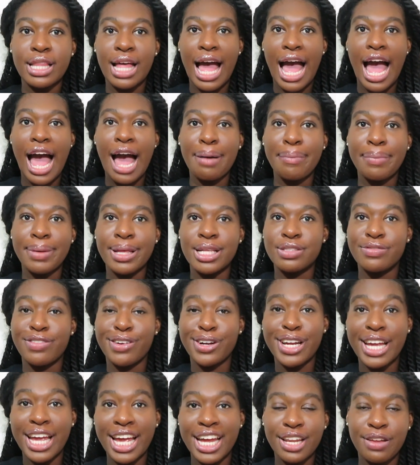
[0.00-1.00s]
the app is
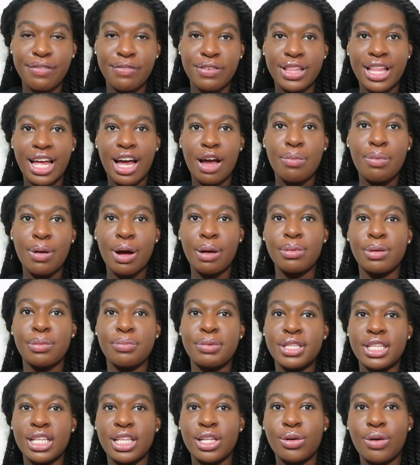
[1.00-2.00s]
very handy for that. I'll probably
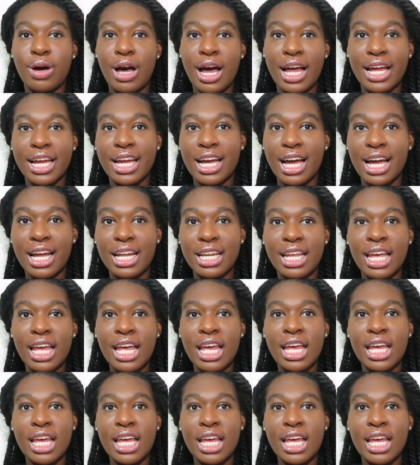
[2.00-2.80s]
put the little icon